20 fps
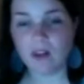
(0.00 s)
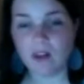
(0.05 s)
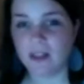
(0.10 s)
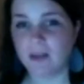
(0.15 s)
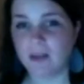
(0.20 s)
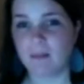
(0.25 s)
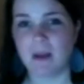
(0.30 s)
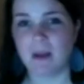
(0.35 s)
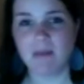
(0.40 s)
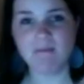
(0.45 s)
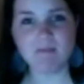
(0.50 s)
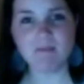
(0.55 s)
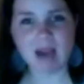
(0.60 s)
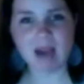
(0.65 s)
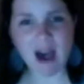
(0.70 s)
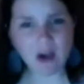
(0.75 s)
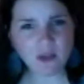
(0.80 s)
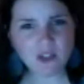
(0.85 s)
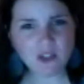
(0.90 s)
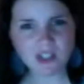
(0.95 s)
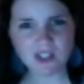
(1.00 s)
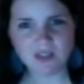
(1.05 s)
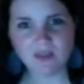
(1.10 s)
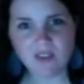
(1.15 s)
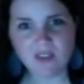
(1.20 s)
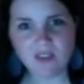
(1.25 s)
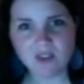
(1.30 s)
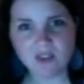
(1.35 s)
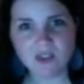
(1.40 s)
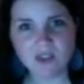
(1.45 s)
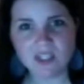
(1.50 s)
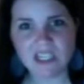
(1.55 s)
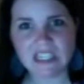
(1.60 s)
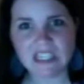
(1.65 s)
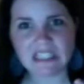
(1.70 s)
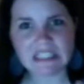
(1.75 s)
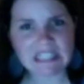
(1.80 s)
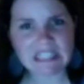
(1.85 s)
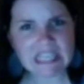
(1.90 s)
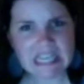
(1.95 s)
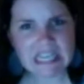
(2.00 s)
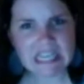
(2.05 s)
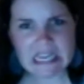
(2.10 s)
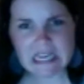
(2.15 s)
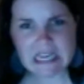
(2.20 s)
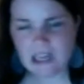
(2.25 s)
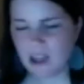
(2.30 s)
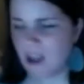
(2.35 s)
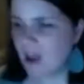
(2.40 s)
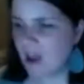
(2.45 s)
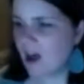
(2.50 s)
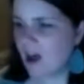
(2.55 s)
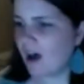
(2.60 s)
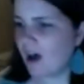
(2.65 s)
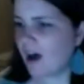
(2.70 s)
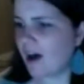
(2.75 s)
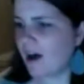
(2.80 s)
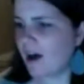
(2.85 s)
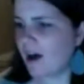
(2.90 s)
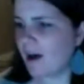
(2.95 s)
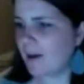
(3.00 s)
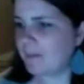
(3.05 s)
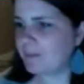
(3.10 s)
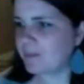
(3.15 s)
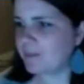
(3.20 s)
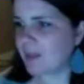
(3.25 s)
Like, my mouth just feels clean. I